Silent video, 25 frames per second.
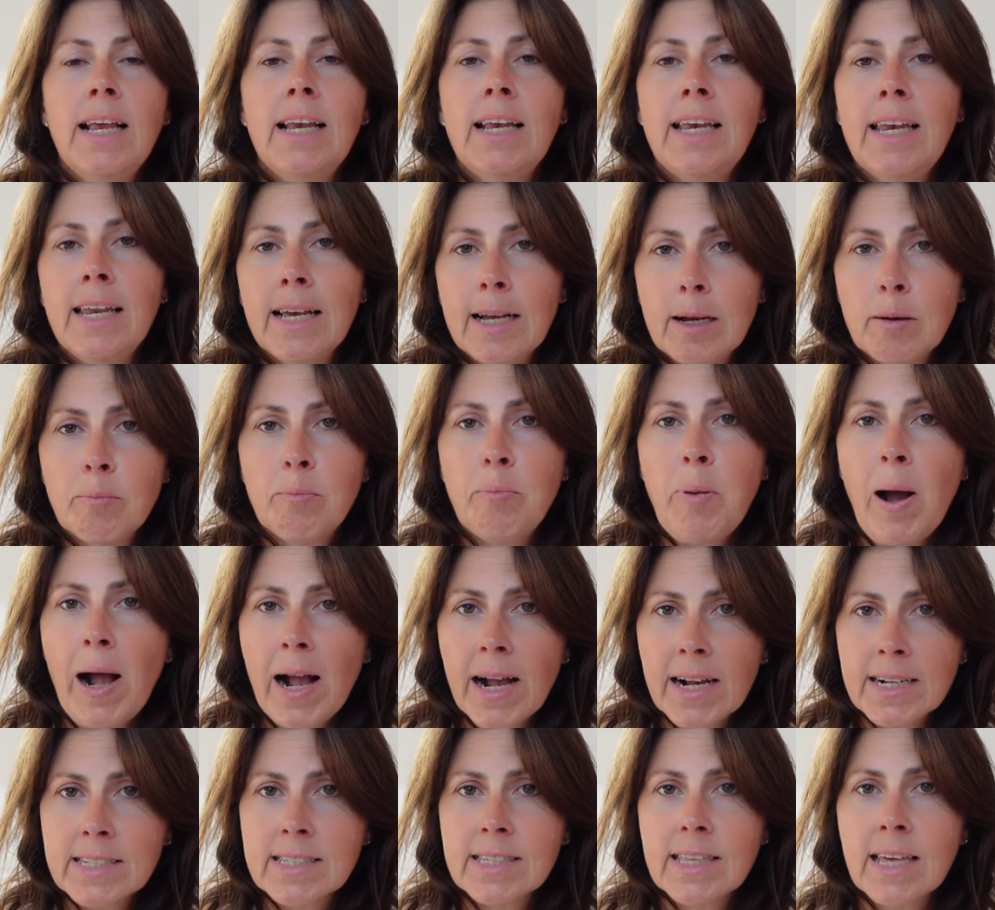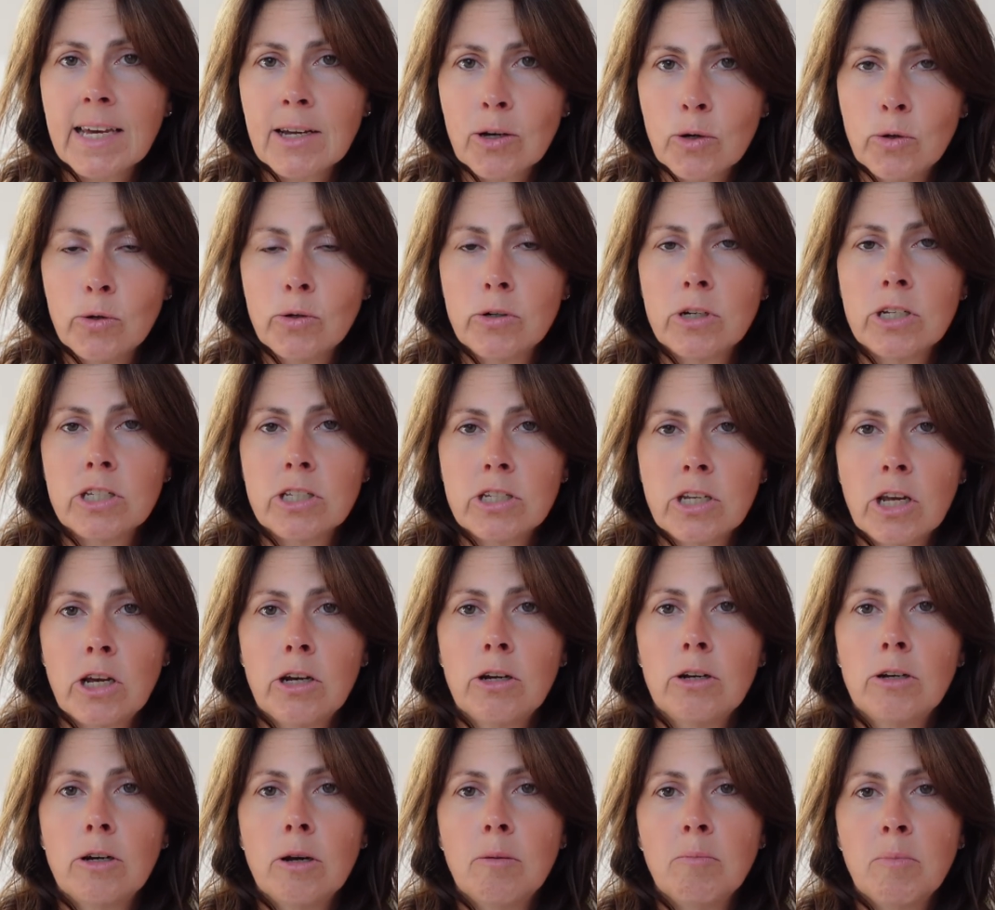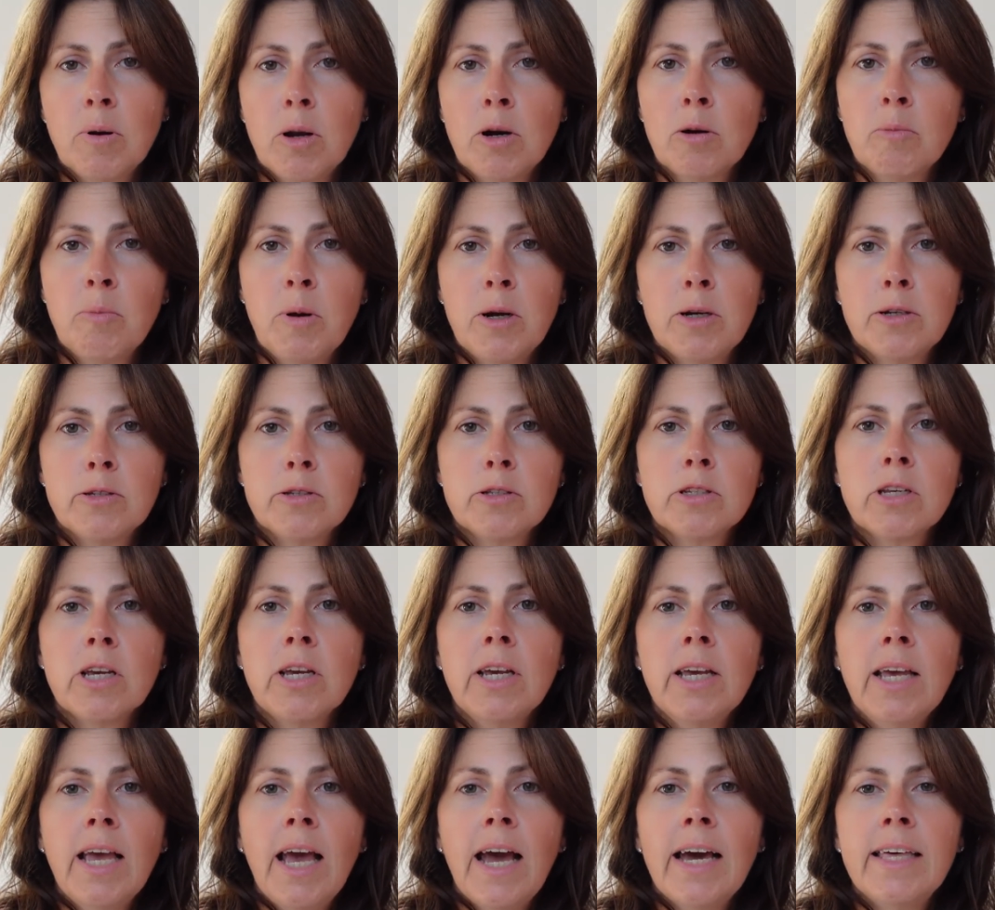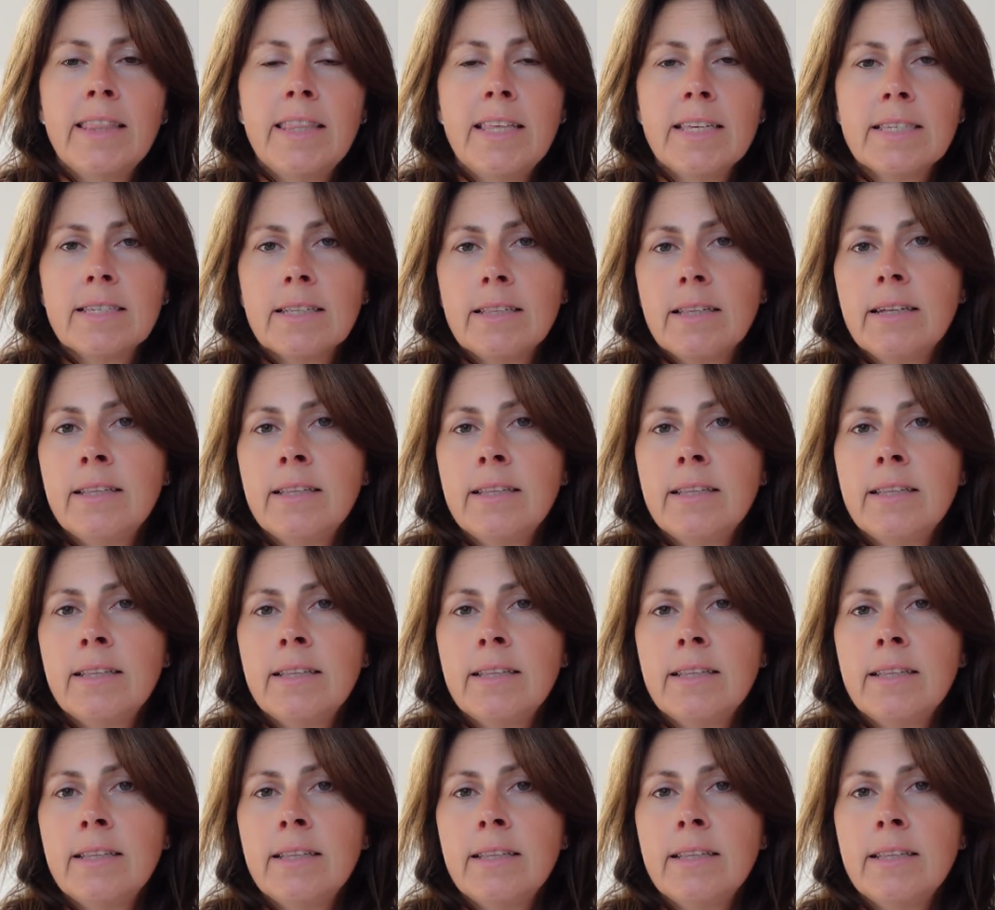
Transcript: link back to that Cornerstone blog post. And this